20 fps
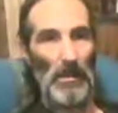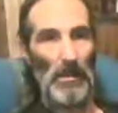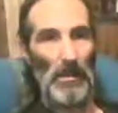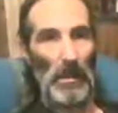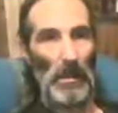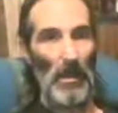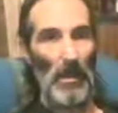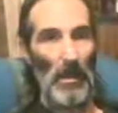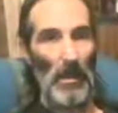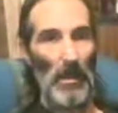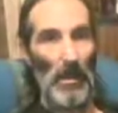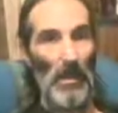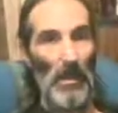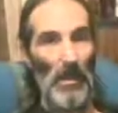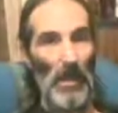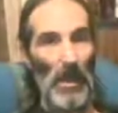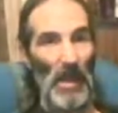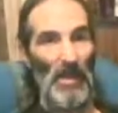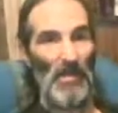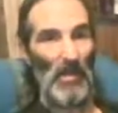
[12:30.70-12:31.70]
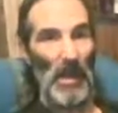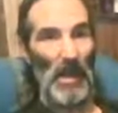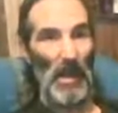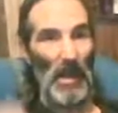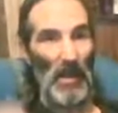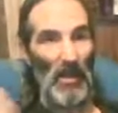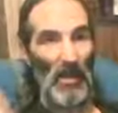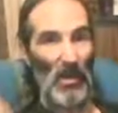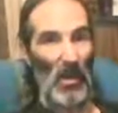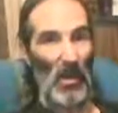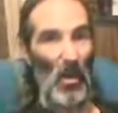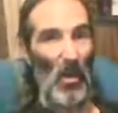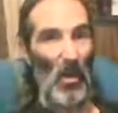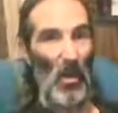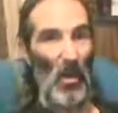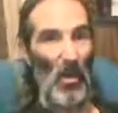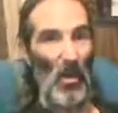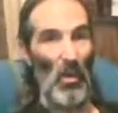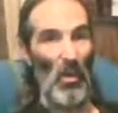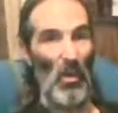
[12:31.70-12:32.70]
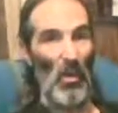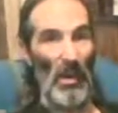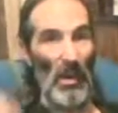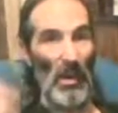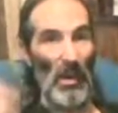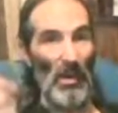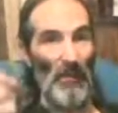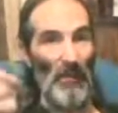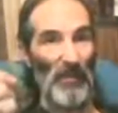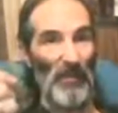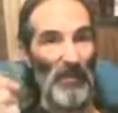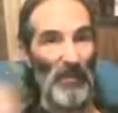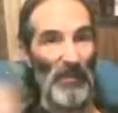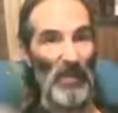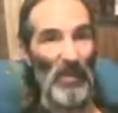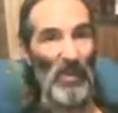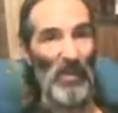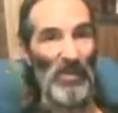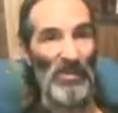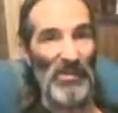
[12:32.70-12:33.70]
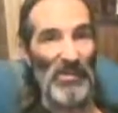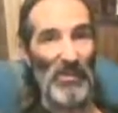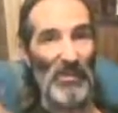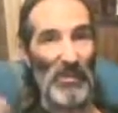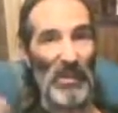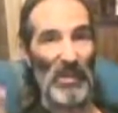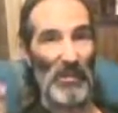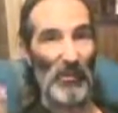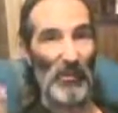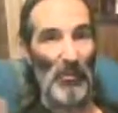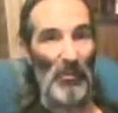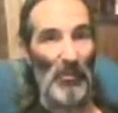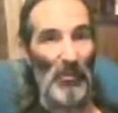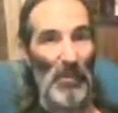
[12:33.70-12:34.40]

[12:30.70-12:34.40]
All right. That's why coal and fuels that we can